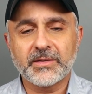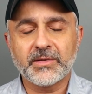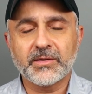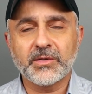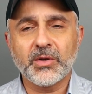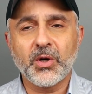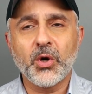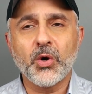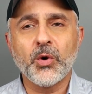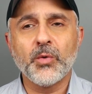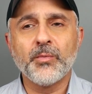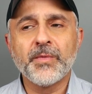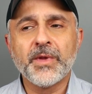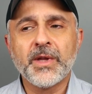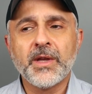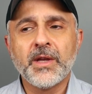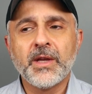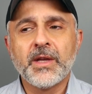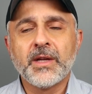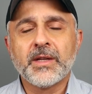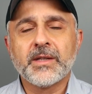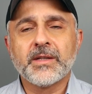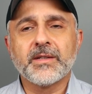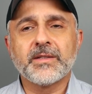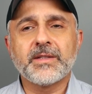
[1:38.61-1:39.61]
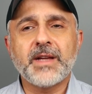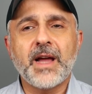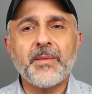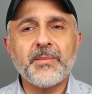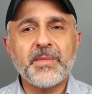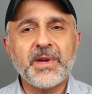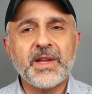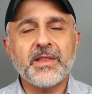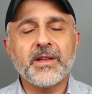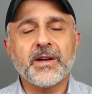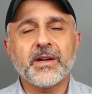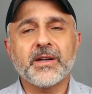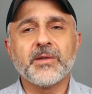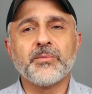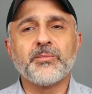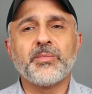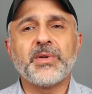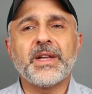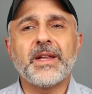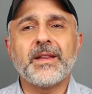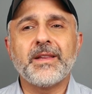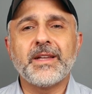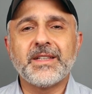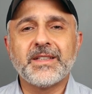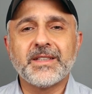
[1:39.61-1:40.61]
So does that mean they're
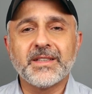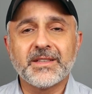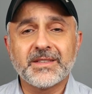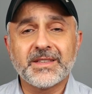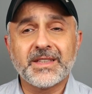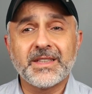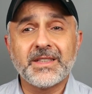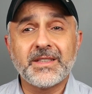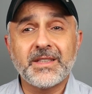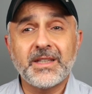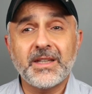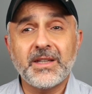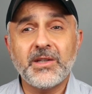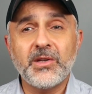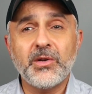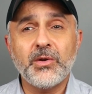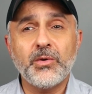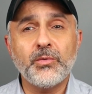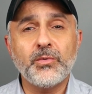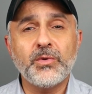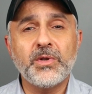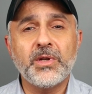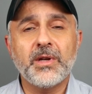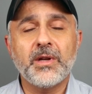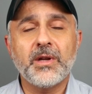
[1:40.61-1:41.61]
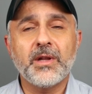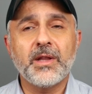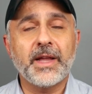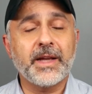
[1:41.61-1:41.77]
completely discontinued?